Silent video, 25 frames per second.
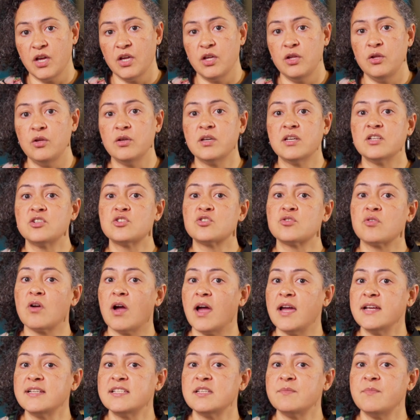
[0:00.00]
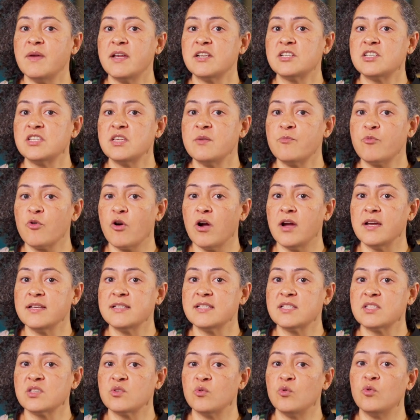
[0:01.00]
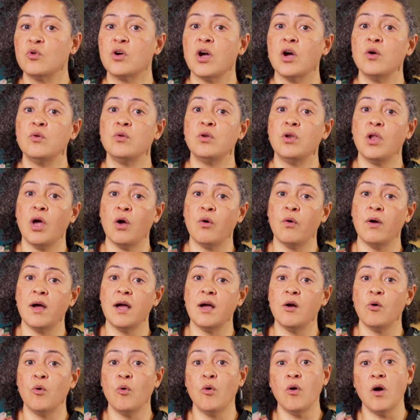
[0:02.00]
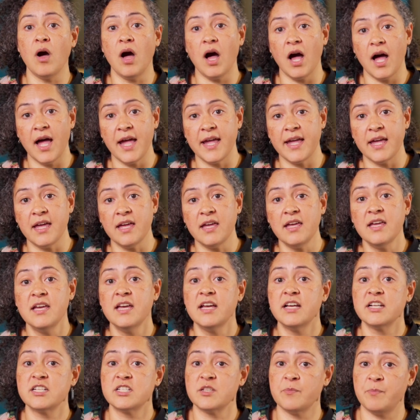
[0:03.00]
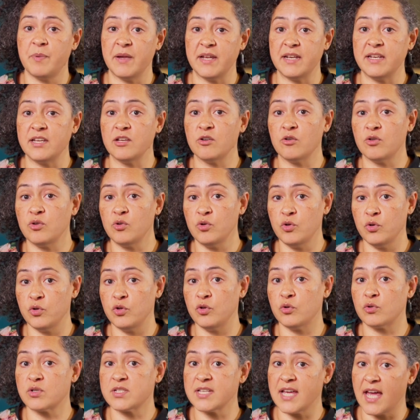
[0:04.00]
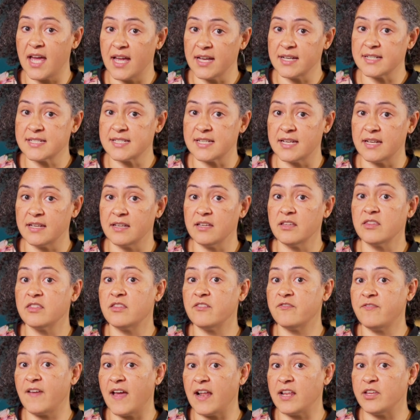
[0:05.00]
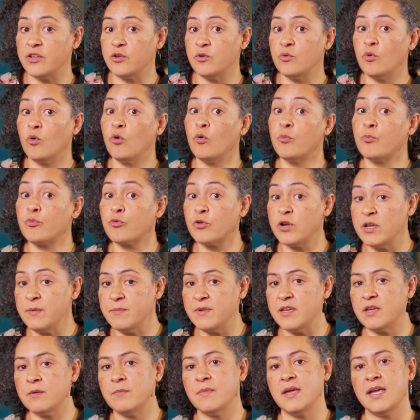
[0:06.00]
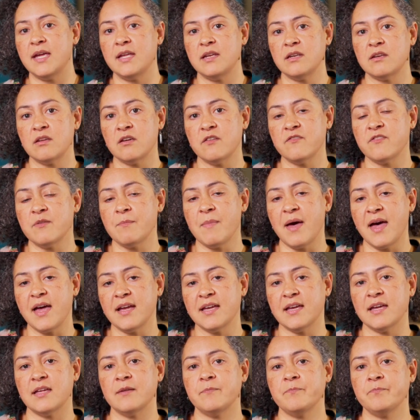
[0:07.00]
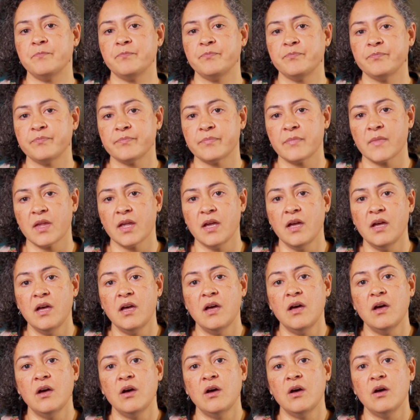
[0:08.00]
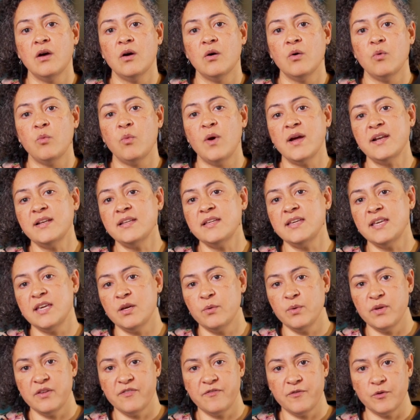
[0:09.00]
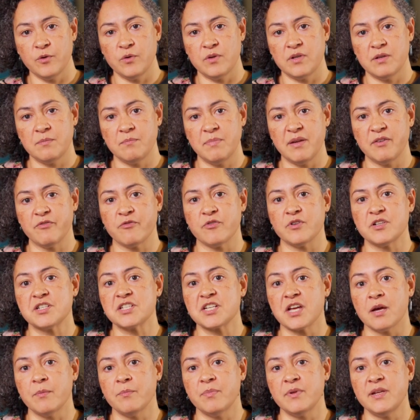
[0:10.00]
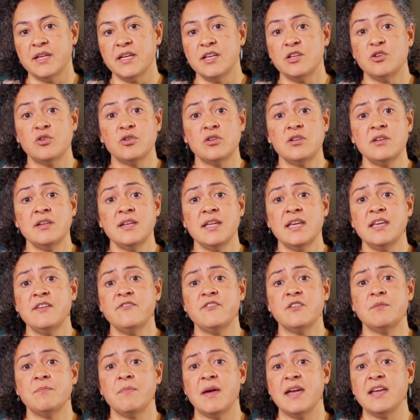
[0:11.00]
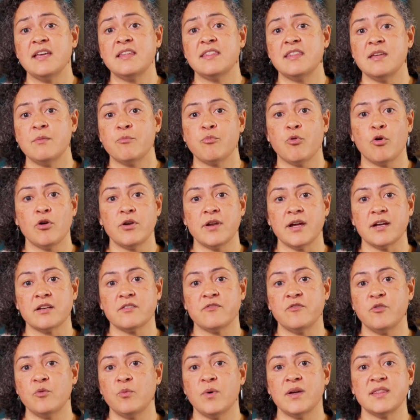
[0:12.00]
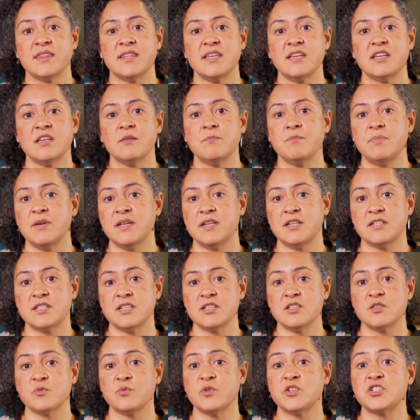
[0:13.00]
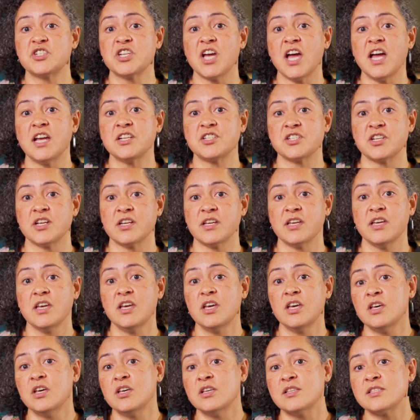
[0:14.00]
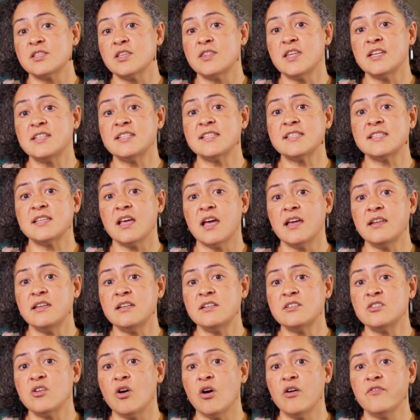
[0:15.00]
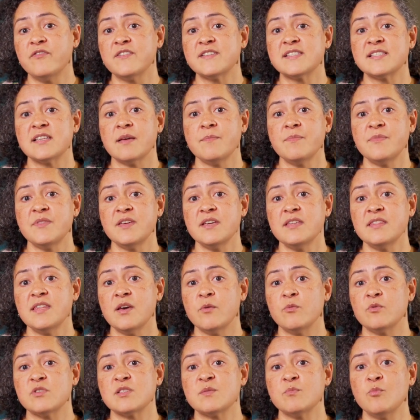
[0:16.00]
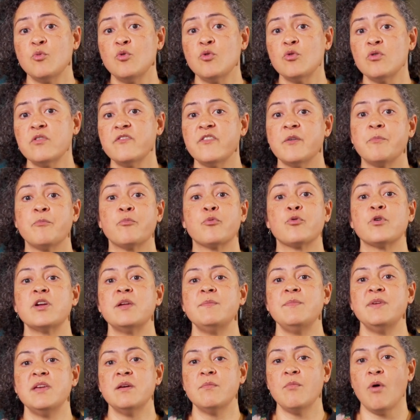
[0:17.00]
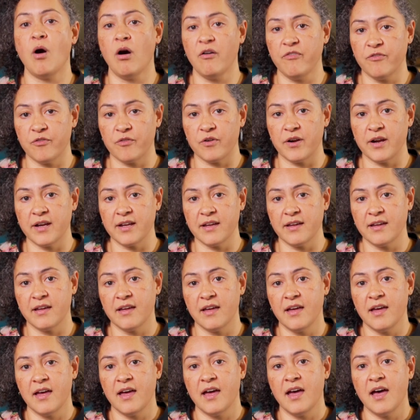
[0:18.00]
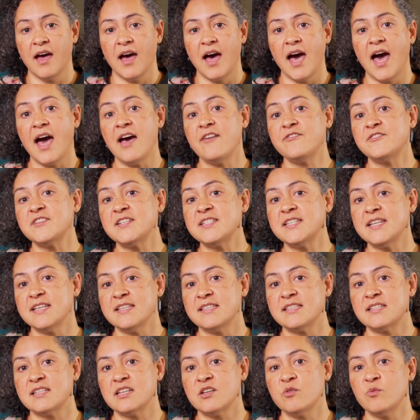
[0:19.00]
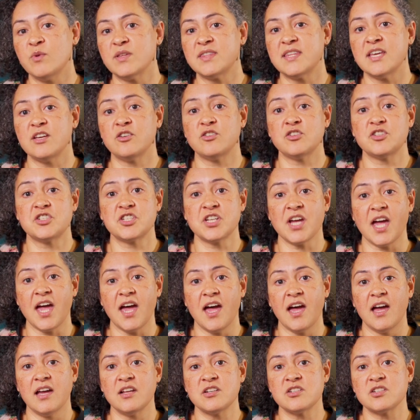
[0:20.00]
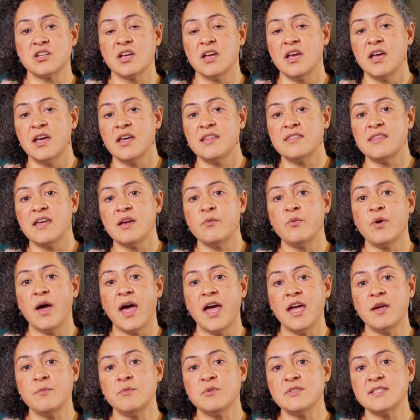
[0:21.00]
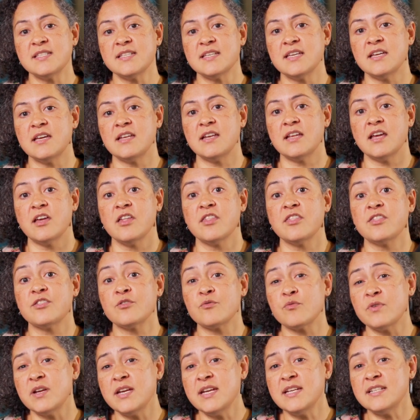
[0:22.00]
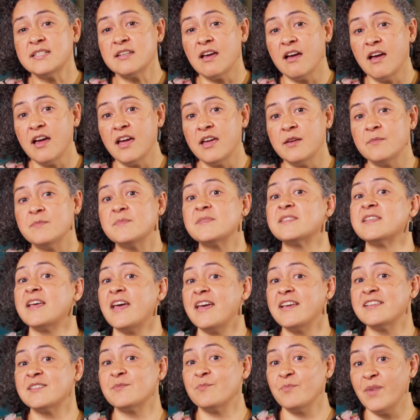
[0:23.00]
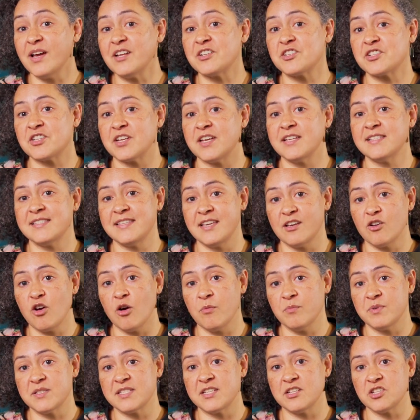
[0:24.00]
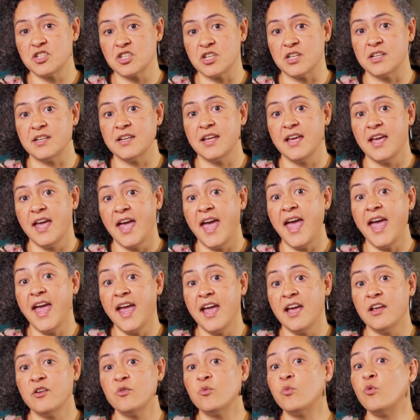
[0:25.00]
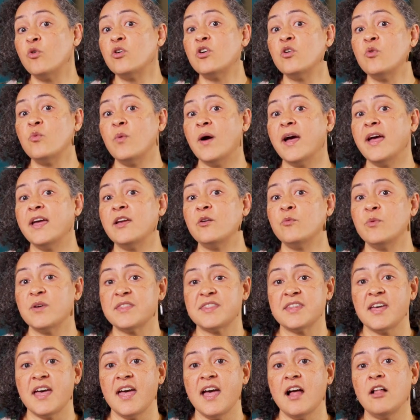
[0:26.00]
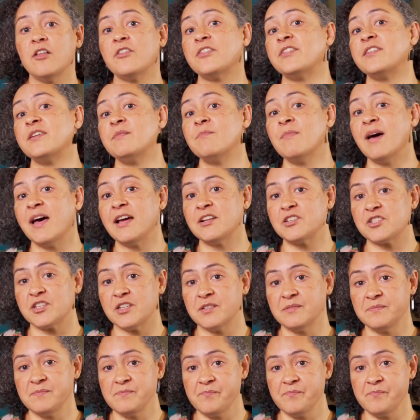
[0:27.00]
You can try to match their price or go lower or higher depending on who you're targeting, the value or premium end of the market. One Kiwi food and beverage company couldn't even make their product for what their competitors were charging, so they decided to offer something that was more of a premium offering, after testing what they could charge, they were able to get three times as much as their competition and walk away with a healthy margin.